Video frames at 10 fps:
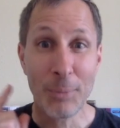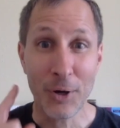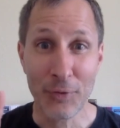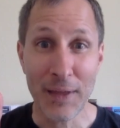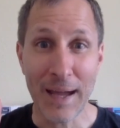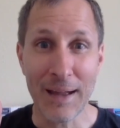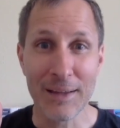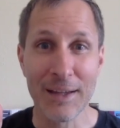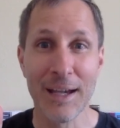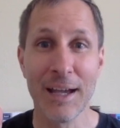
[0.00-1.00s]
How about
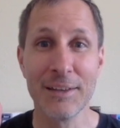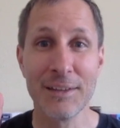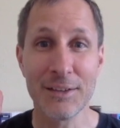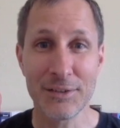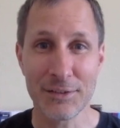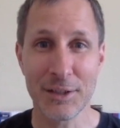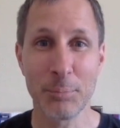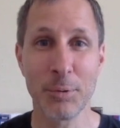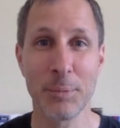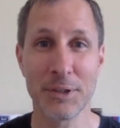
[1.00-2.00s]
that? In
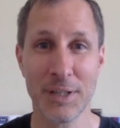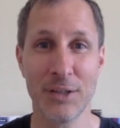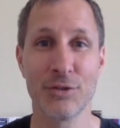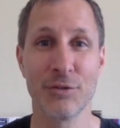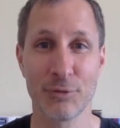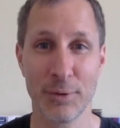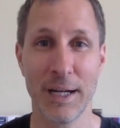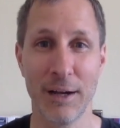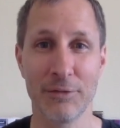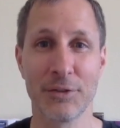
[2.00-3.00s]
this
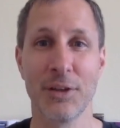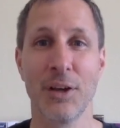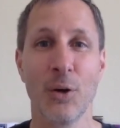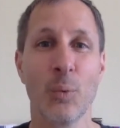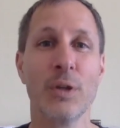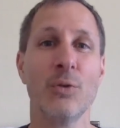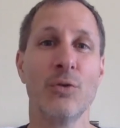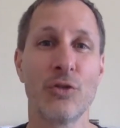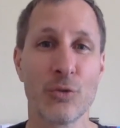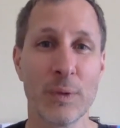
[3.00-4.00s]
implementation of graphs,
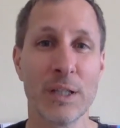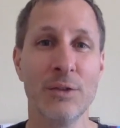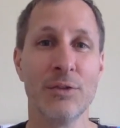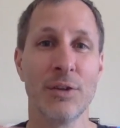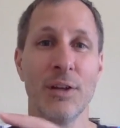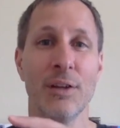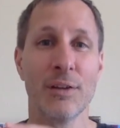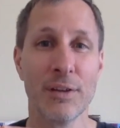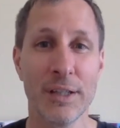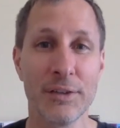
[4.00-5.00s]
we use strings,